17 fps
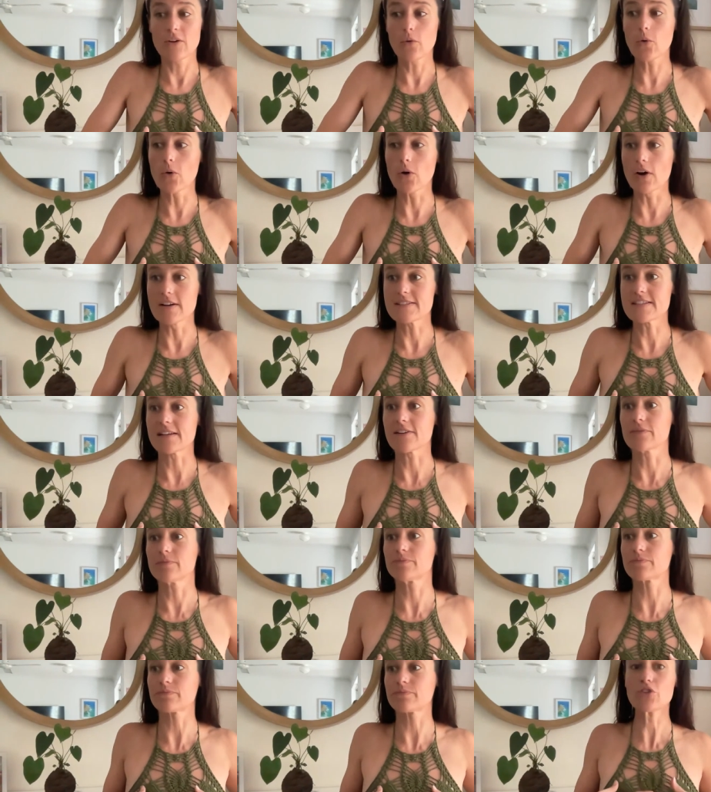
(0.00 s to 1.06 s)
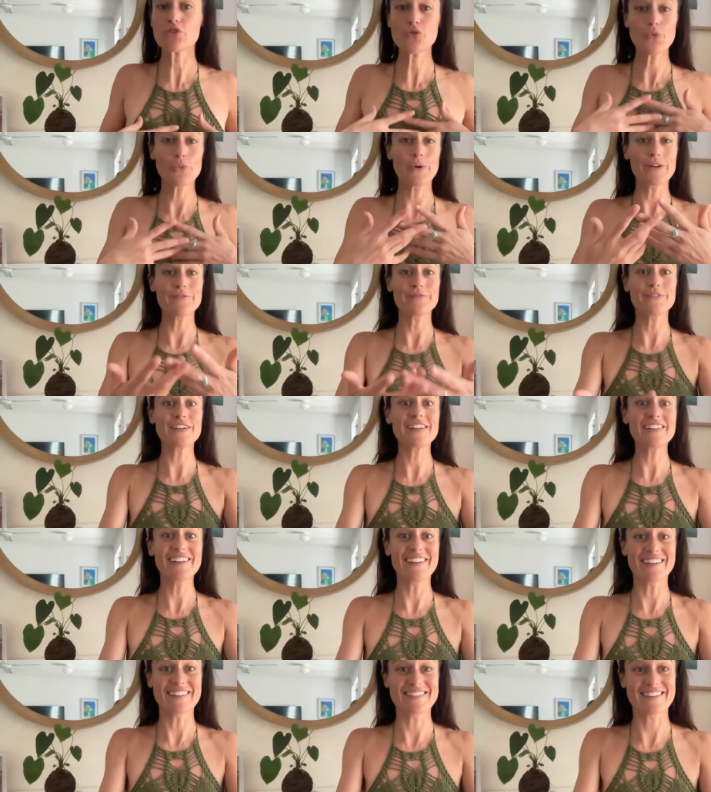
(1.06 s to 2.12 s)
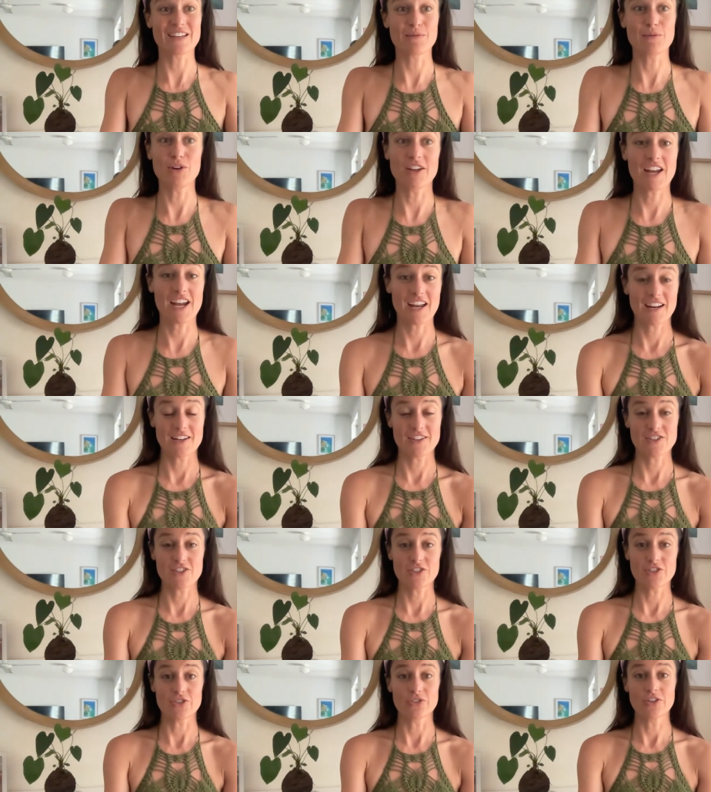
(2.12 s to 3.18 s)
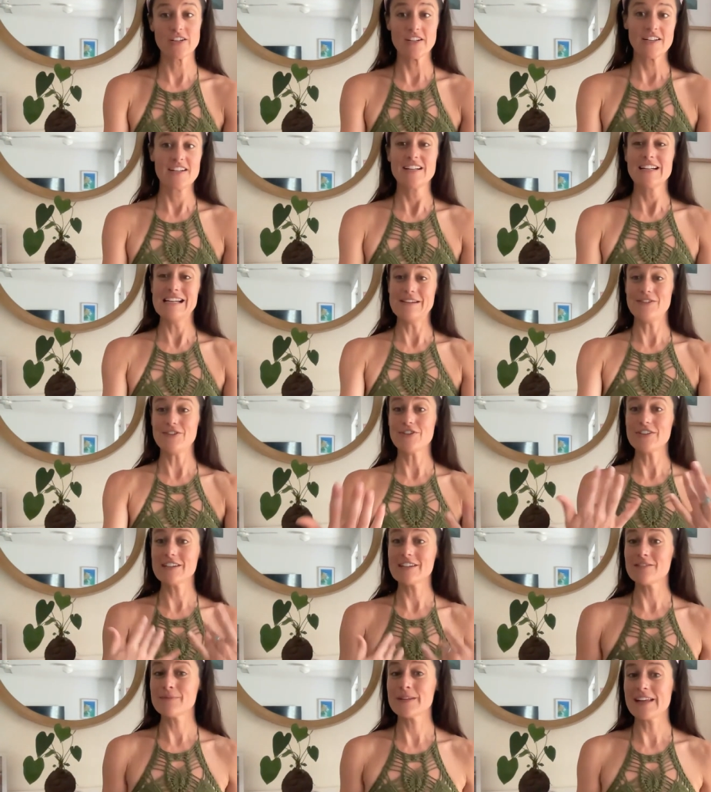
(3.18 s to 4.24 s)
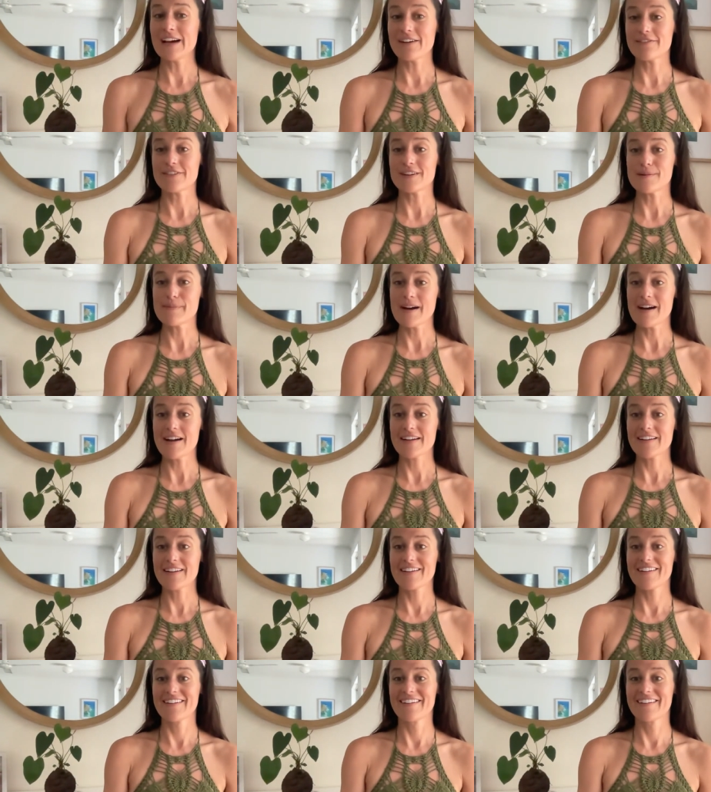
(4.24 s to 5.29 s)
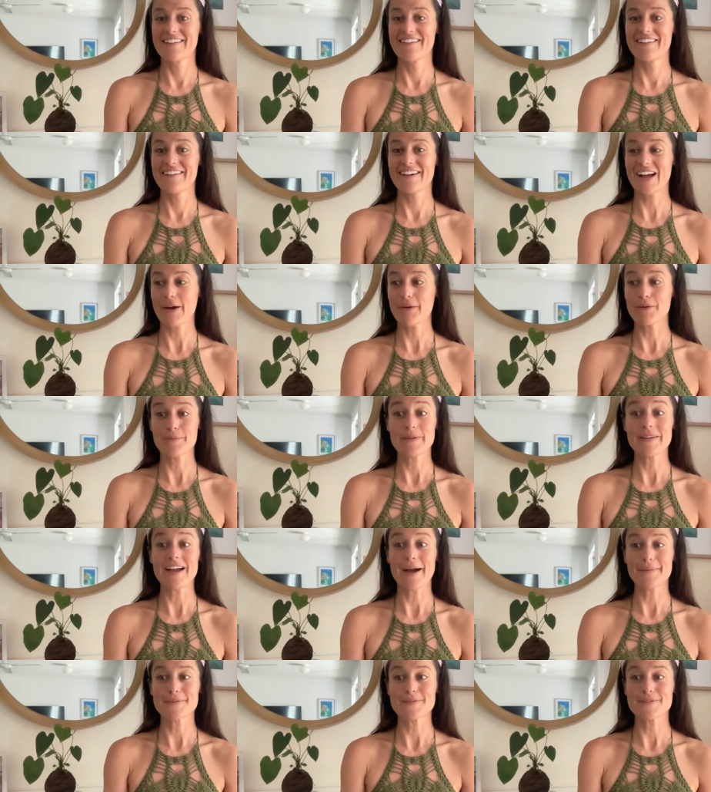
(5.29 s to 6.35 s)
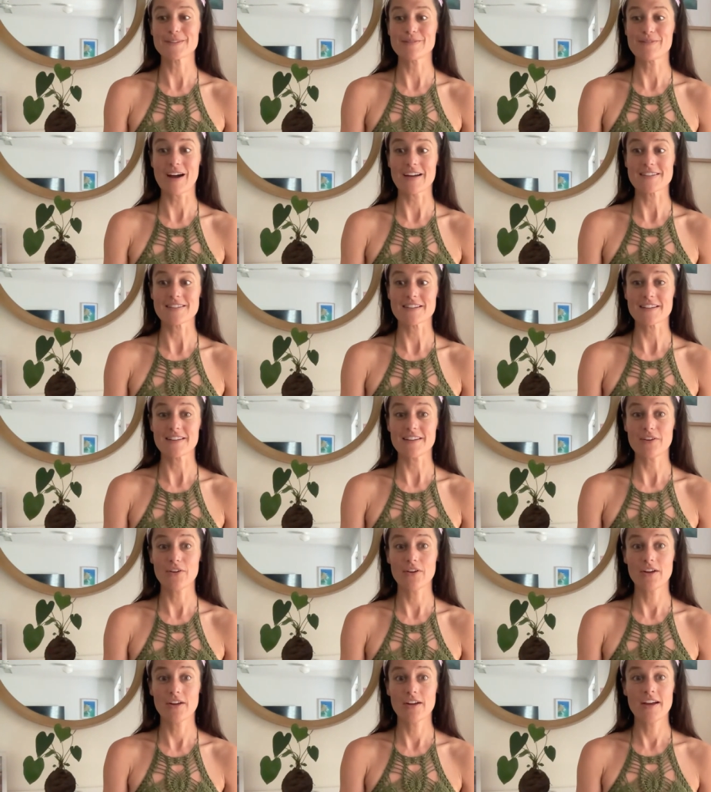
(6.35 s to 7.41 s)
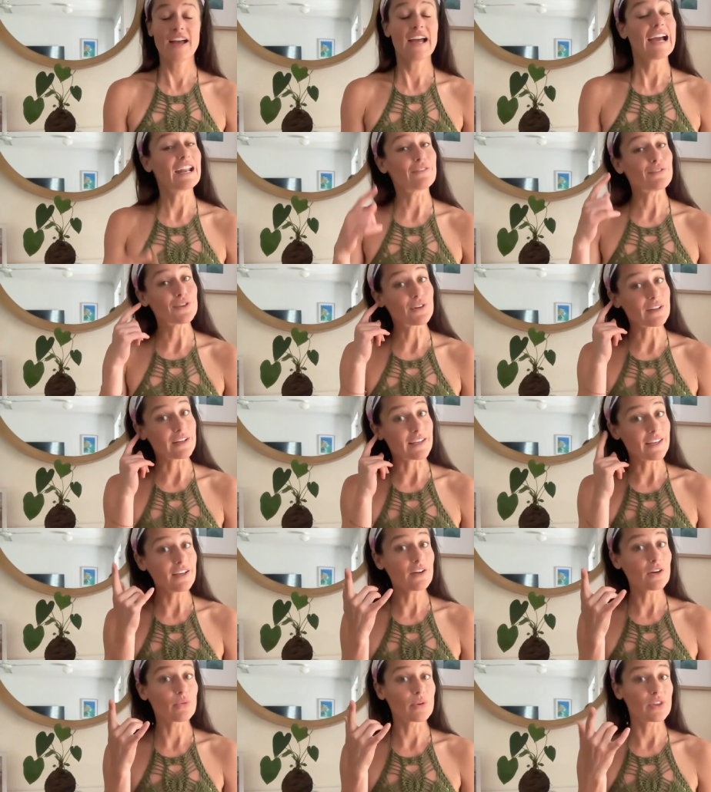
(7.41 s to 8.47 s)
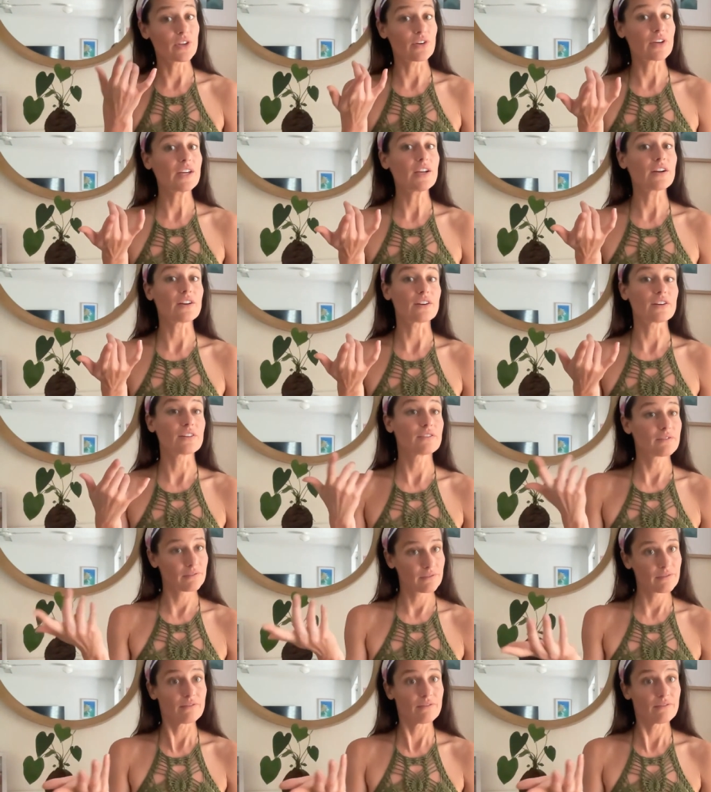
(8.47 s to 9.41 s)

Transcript: Or is it, what feeling is it communicating to you? If you can give me that feedback, I would be absolutely fascinated. And if you can hear with your ear,